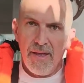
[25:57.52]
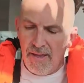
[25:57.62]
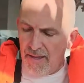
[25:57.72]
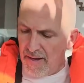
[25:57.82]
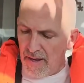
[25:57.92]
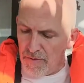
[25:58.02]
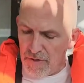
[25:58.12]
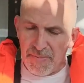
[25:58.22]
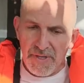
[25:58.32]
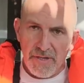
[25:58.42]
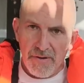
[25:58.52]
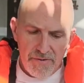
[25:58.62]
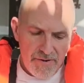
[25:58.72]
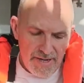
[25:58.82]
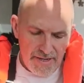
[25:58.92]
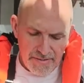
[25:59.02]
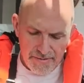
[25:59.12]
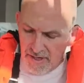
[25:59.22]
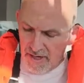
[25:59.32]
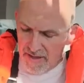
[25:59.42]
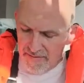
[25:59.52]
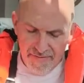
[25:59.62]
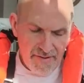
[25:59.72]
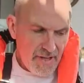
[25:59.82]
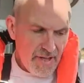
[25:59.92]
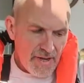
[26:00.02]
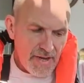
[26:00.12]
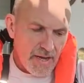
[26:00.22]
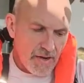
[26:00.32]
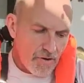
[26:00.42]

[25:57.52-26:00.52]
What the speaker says: and I would be ready to dive. Now